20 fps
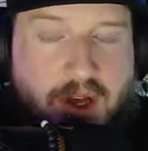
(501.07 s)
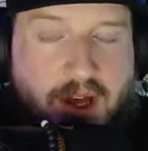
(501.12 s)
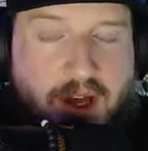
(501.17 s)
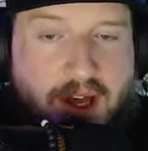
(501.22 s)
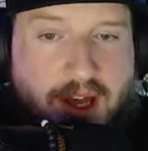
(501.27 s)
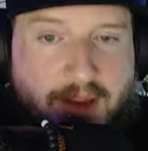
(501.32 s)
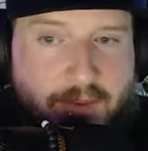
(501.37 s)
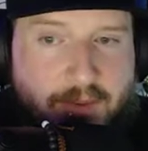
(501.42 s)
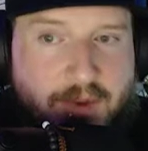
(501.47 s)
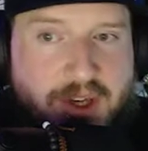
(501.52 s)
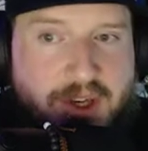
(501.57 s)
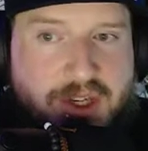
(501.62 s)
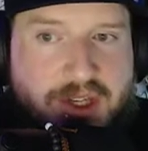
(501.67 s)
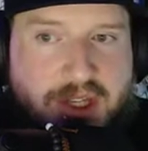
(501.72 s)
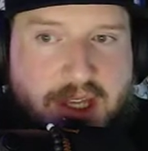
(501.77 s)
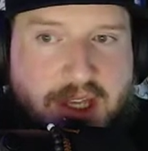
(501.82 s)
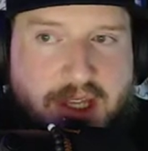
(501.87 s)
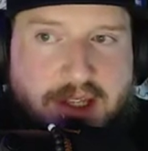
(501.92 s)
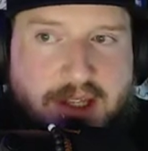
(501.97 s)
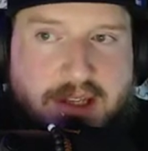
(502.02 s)
i wish
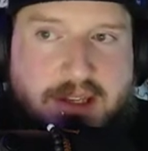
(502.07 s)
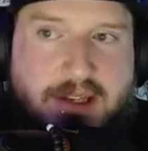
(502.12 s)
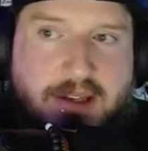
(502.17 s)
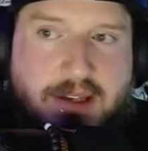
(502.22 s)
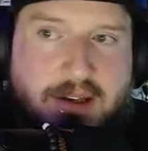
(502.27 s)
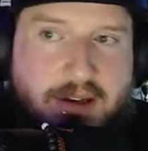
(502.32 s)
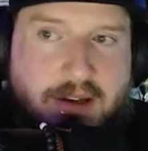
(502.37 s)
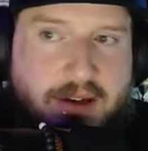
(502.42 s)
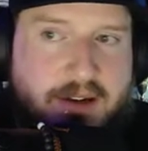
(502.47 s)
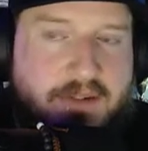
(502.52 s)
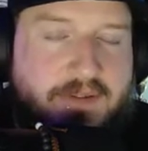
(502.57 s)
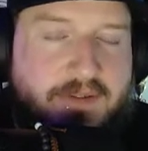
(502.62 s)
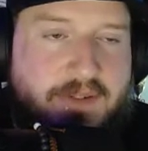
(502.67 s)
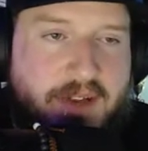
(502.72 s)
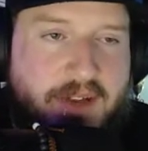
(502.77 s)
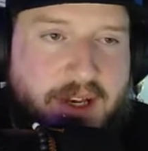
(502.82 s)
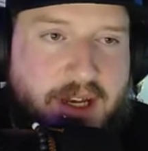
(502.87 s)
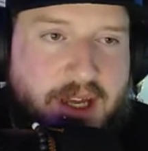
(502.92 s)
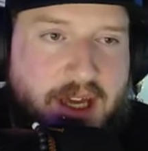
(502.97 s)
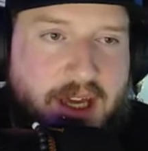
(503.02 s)
that
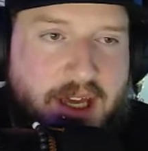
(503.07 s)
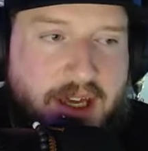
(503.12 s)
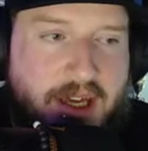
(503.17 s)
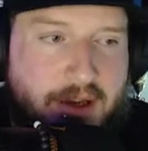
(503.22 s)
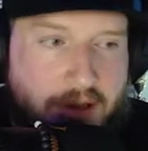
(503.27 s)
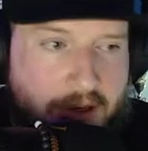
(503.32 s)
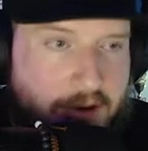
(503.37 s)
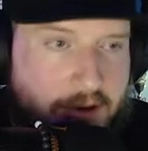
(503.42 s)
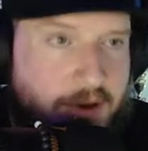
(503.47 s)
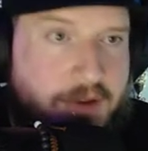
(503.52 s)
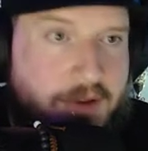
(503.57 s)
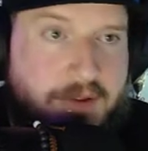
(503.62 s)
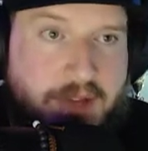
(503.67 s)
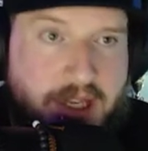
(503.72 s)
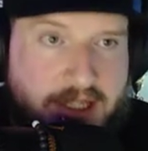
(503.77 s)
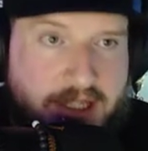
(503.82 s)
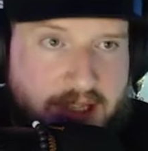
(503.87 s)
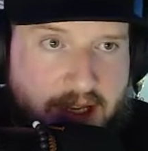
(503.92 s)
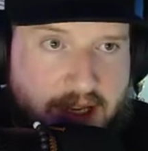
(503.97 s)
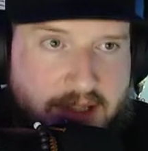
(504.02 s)
unfinity or
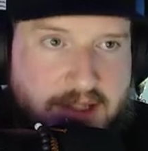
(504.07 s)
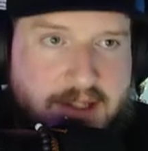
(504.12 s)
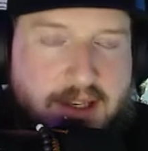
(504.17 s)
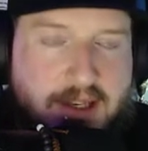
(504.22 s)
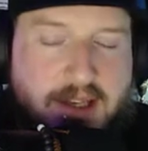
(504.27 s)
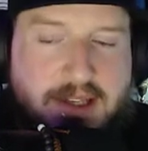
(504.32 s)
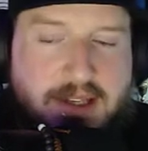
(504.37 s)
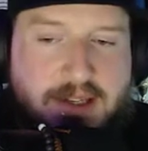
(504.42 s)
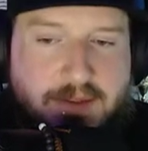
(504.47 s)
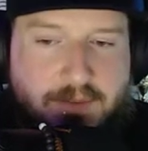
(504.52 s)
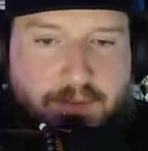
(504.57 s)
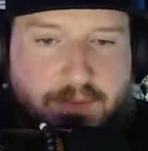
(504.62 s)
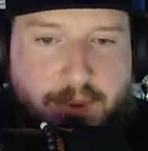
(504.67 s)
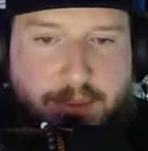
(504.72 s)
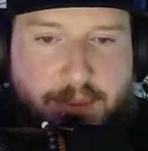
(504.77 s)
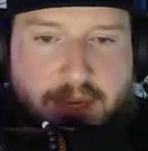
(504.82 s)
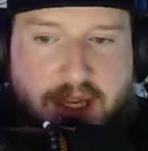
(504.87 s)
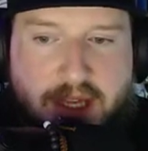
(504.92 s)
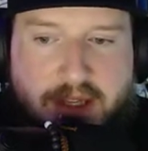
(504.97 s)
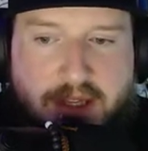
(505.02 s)
these unsets
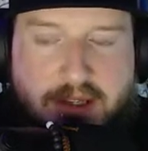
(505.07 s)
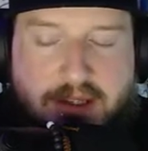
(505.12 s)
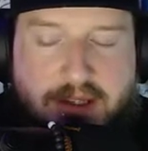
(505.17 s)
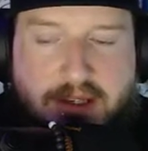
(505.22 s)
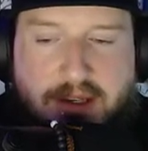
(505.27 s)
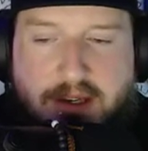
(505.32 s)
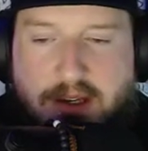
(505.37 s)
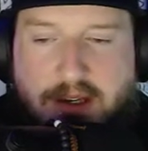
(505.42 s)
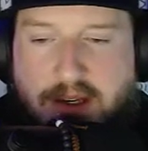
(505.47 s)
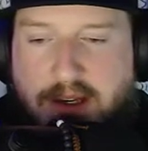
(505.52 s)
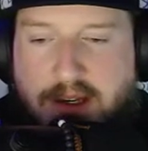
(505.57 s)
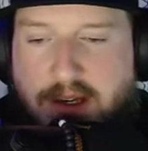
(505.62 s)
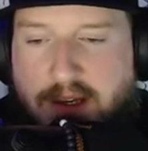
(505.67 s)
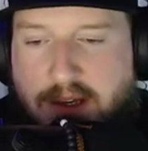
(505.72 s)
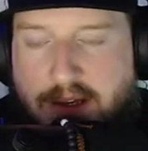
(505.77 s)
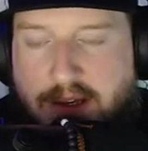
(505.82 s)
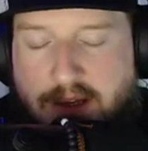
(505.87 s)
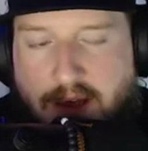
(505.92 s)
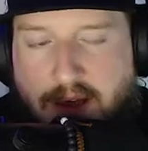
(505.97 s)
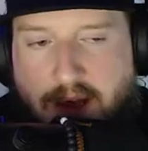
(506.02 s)
remained
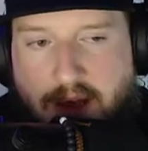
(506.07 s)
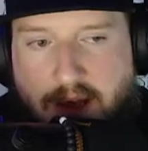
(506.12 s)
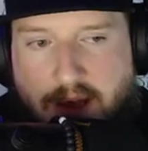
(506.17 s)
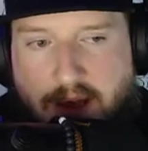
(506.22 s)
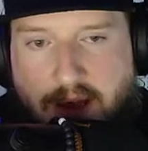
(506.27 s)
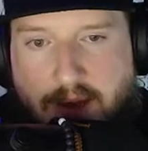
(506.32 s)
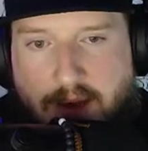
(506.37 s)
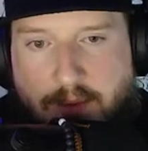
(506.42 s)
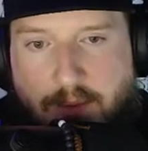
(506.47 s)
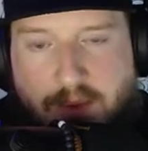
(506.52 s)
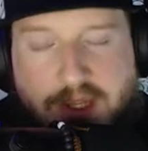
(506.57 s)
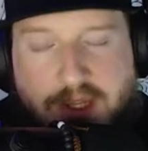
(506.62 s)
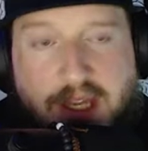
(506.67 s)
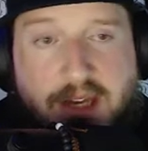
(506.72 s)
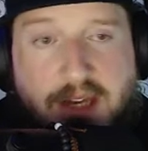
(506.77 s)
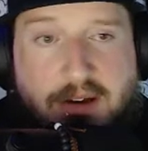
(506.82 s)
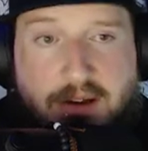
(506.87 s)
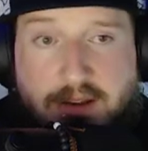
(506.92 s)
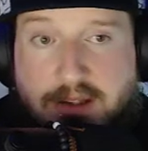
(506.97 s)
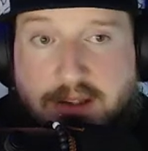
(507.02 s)
uh, what they
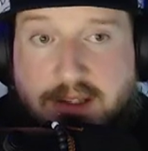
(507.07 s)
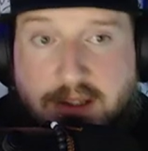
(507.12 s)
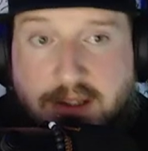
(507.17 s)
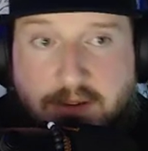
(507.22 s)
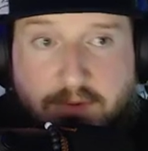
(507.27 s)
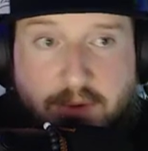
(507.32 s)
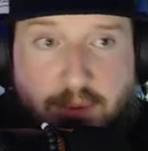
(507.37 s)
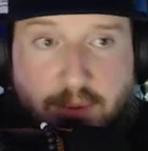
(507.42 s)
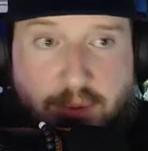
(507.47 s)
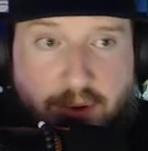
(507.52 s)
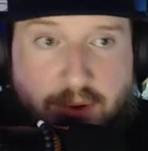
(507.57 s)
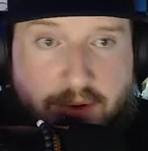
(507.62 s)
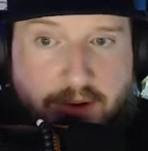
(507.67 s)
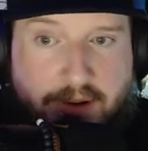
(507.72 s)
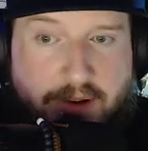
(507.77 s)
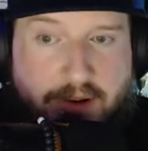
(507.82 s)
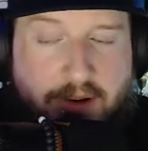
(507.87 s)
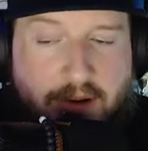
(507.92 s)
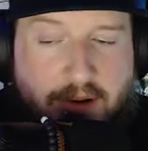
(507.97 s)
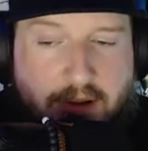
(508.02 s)
call silver
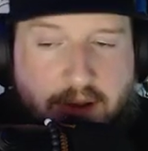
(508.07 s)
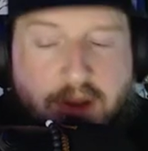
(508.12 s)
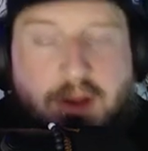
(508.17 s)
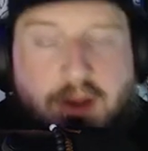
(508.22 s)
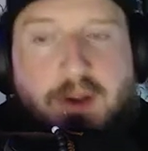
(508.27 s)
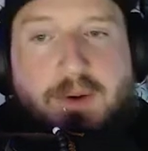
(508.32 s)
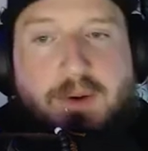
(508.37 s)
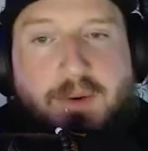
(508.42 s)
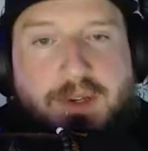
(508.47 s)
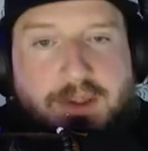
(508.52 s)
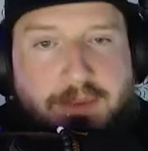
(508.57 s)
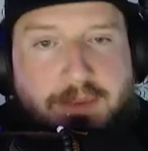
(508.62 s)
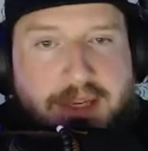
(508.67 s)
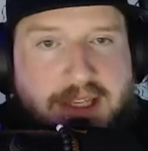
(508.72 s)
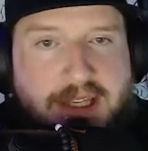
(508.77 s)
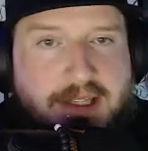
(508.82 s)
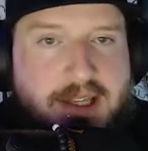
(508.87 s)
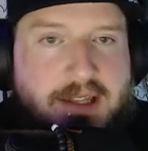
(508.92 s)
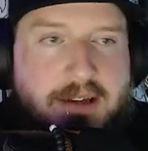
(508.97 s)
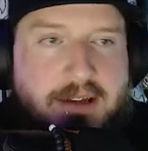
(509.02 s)
border, which
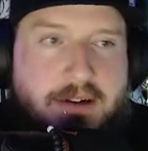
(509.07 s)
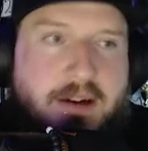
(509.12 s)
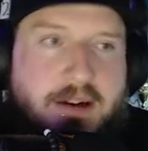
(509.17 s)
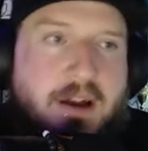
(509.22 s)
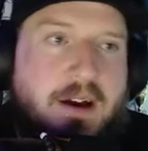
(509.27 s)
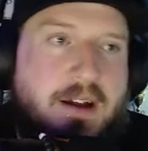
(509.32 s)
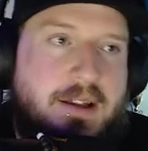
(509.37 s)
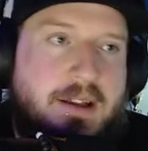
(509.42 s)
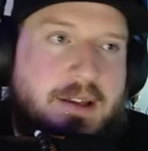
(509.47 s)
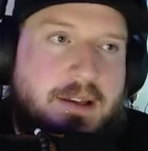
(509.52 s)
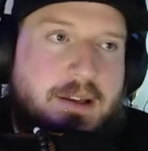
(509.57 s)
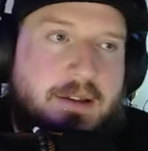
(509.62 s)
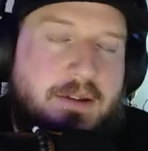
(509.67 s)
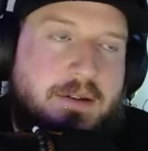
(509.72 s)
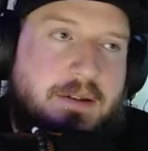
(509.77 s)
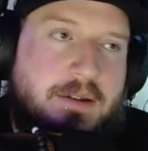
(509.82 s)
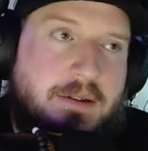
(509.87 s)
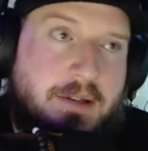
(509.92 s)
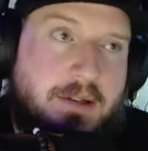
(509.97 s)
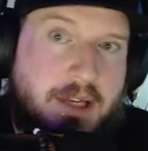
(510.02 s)
means that they're not
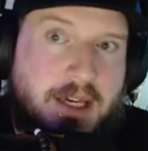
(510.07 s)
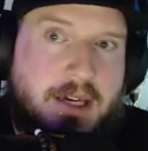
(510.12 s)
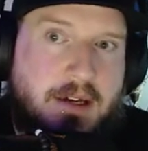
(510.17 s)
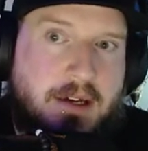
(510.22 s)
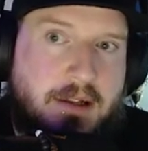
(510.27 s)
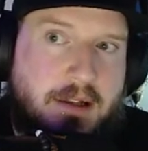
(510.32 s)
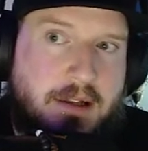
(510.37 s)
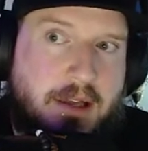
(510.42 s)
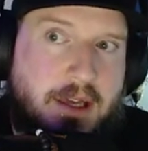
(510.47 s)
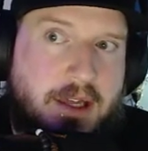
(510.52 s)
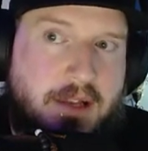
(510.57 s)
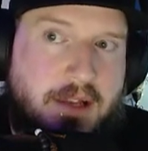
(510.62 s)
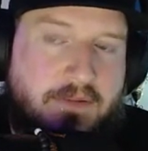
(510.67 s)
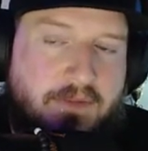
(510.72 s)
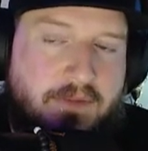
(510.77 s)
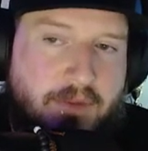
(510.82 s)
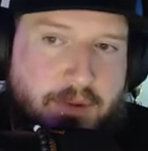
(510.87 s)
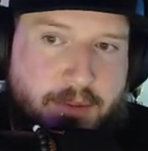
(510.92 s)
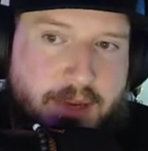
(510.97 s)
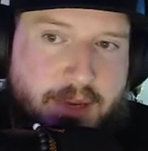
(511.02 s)
legal in
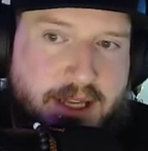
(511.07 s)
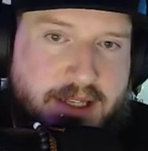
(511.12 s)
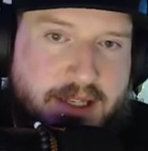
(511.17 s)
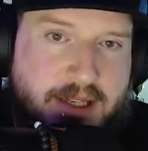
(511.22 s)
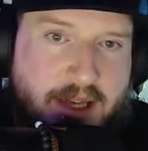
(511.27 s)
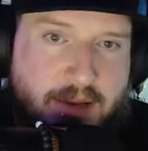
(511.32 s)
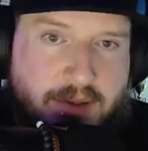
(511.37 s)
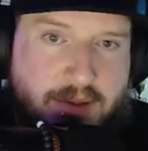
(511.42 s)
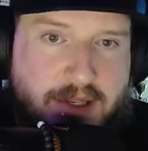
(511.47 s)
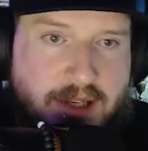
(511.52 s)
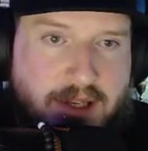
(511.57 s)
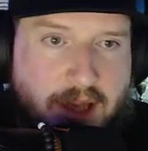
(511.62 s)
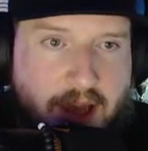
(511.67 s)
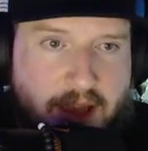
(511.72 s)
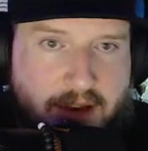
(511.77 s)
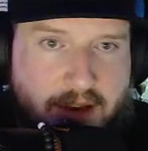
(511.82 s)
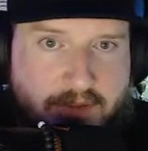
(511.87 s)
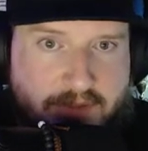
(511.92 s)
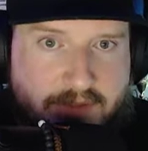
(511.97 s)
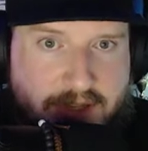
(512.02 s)
formats
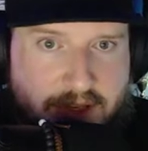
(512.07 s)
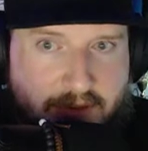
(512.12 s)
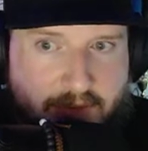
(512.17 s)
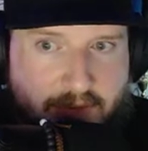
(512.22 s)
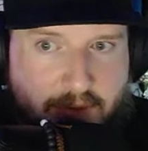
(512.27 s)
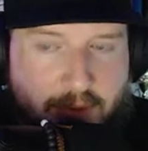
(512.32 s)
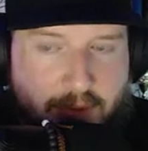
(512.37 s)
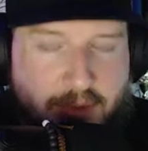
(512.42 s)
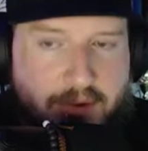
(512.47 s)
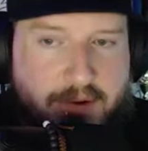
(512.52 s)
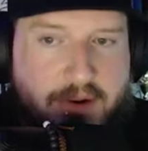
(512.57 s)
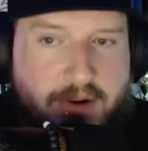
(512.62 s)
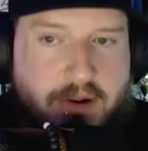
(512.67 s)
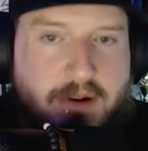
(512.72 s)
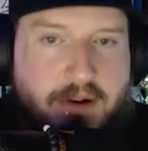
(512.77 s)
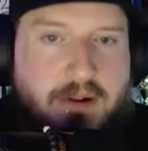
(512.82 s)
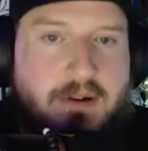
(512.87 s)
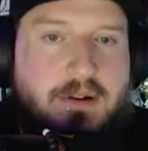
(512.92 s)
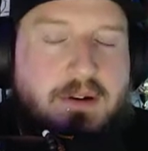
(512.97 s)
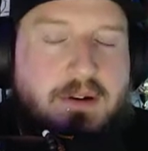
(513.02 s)
outside of silver border.